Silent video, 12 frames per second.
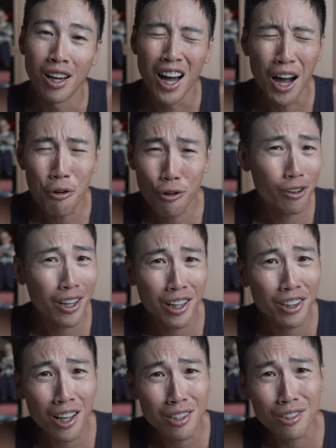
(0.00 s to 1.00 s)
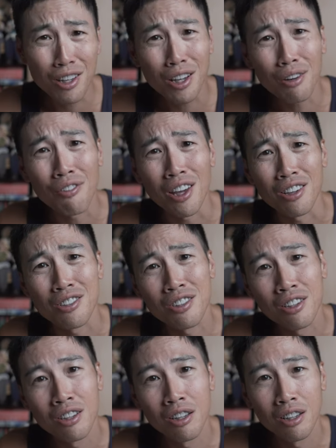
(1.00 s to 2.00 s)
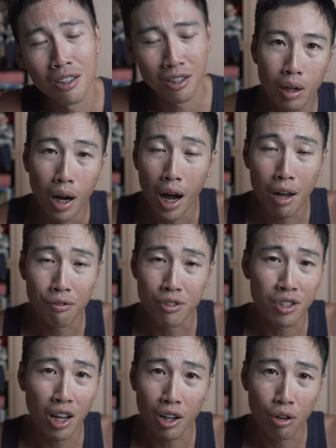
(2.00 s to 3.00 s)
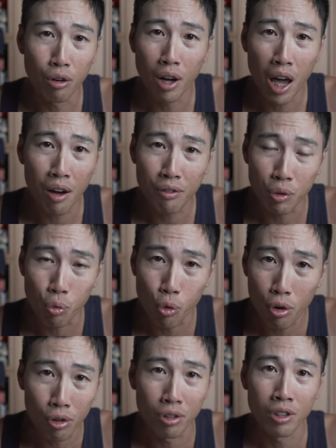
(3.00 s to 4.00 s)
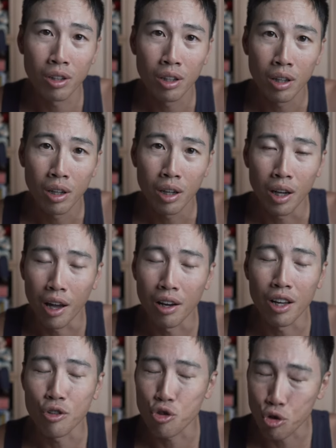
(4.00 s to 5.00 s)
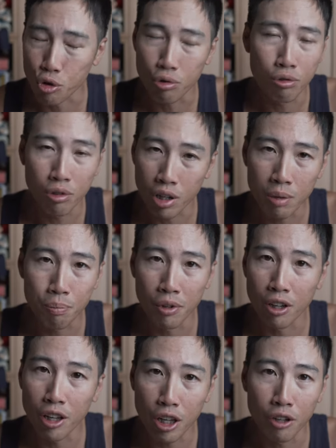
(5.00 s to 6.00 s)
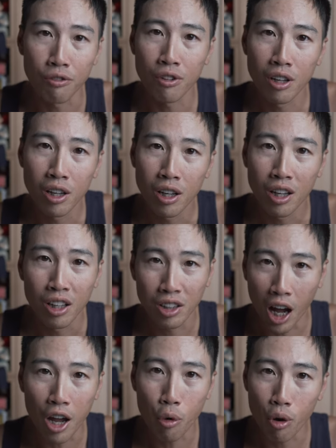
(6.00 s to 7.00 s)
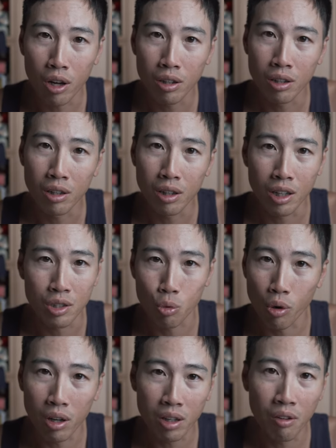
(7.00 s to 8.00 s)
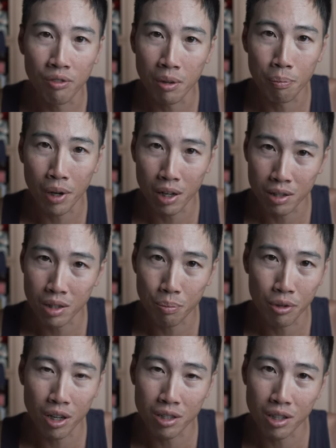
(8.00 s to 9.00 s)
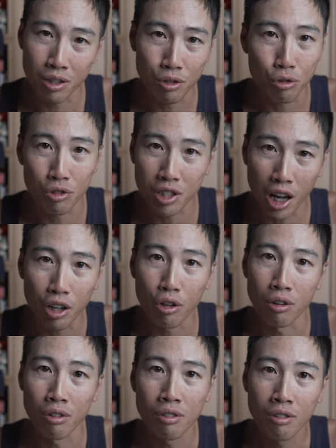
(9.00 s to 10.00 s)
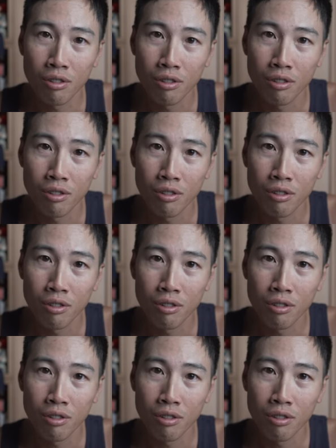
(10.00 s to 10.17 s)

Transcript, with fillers: How could I not think of it? I have cycled half the world, and I truly believe Taiwan is one of the best places to cycle.